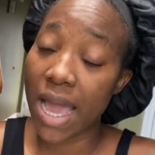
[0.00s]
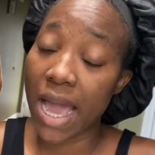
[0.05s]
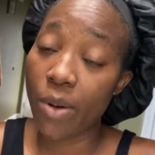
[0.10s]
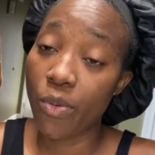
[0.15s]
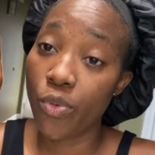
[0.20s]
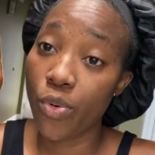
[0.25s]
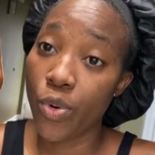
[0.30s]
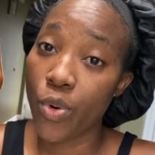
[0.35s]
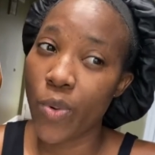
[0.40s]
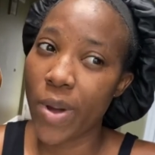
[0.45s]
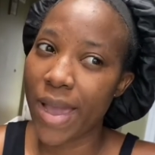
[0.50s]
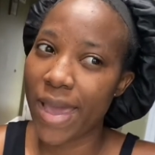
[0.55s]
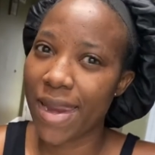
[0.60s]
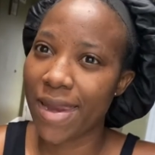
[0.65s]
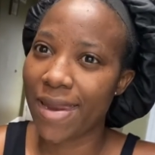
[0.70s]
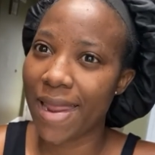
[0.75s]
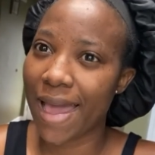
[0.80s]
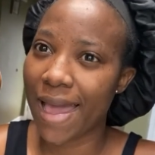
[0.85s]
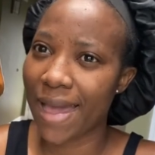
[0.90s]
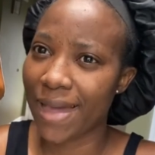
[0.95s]
I will go ahead
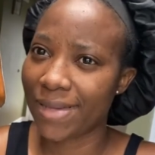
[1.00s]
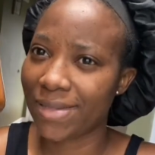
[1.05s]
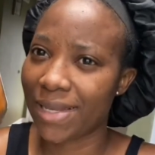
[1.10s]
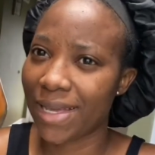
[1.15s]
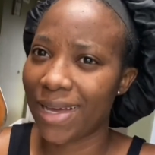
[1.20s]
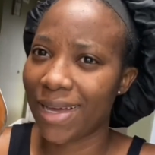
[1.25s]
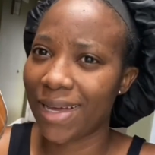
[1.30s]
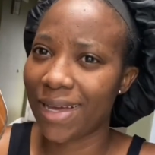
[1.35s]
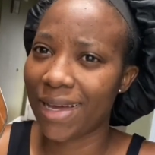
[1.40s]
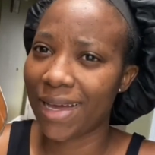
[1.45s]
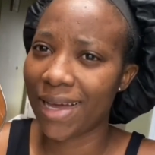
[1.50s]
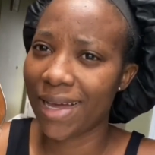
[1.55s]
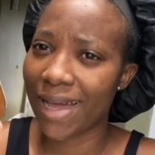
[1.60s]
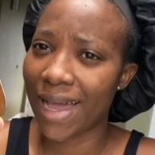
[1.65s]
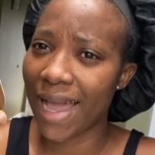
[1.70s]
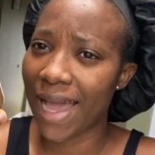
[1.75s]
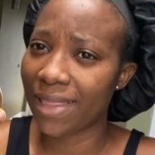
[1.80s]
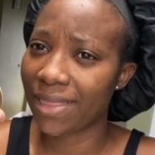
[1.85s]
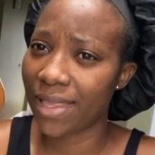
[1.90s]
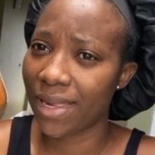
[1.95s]
and
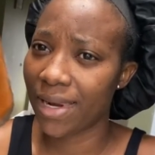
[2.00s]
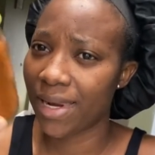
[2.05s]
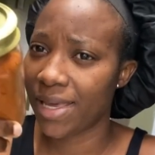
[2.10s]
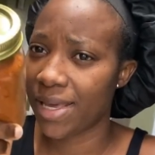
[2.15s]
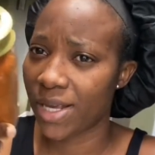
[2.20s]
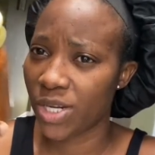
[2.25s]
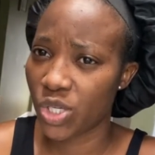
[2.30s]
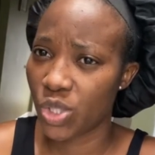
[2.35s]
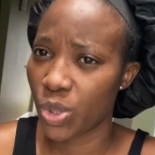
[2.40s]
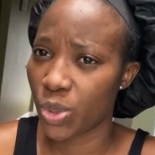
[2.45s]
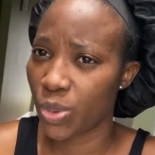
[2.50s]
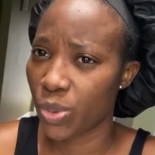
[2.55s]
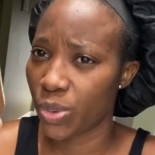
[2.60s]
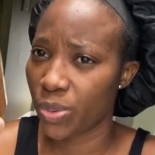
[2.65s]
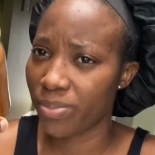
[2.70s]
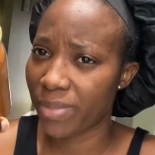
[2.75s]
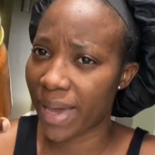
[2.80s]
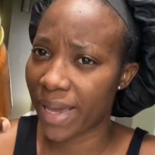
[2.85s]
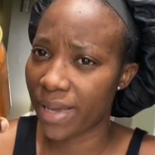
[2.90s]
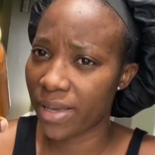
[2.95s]
add the link to
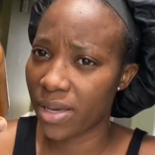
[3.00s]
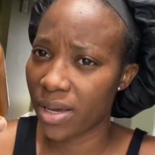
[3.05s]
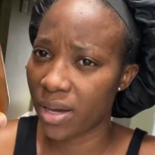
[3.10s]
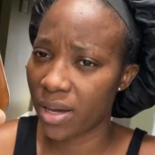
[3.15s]
my